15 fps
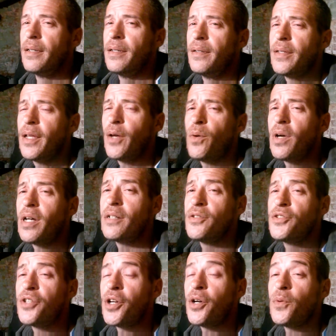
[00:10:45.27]
Now, while
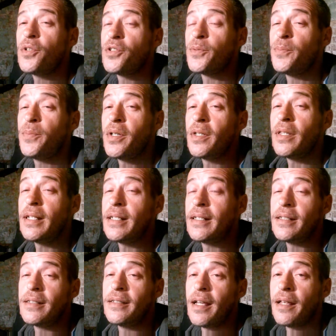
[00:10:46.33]
Joe was appealing
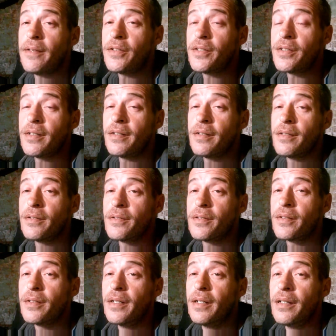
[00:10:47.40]
his death sentence,
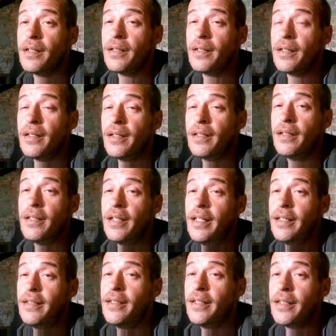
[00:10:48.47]
he
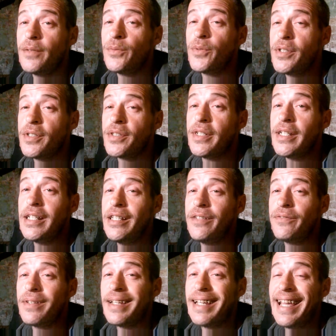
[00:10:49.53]
did receive
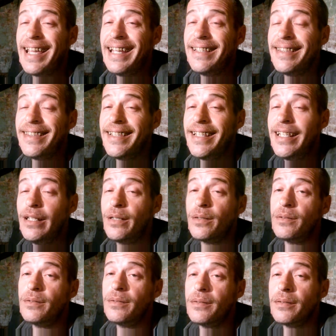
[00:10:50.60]
a legal